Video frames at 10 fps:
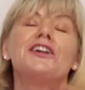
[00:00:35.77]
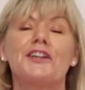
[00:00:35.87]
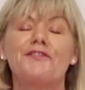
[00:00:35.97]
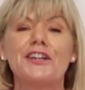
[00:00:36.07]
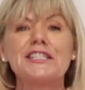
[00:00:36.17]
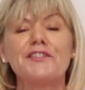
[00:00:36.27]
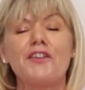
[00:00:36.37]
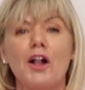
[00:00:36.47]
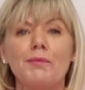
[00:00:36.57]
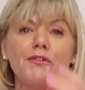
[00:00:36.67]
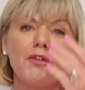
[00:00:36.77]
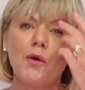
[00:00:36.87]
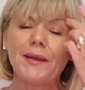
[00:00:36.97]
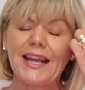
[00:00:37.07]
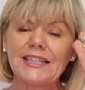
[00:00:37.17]
So first of all,
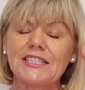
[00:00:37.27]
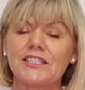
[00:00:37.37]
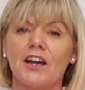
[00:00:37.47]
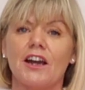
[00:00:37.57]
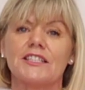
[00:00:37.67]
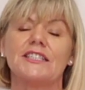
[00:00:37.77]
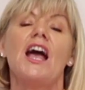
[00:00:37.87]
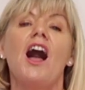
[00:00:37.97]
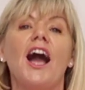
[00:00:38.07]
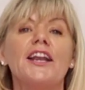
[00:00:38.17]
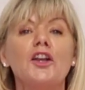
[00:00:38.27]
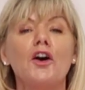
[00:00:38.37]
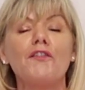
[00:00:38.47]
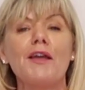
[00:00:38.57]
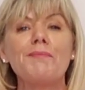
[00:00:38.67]
before we get started, I'd
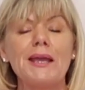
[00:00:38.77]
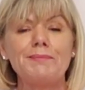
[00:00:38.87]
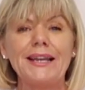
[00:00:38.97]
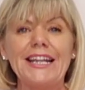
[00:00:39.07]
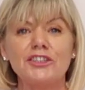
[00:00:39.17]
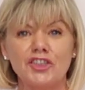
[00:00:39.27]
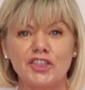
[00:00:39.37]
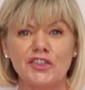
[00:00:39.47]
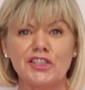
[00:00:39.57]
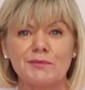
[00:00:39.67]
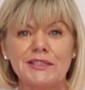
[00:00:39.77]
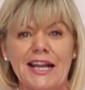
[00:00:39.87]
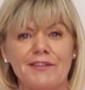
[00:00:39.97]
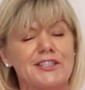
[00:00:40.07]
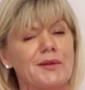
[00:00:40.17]
love if people introduce themselves.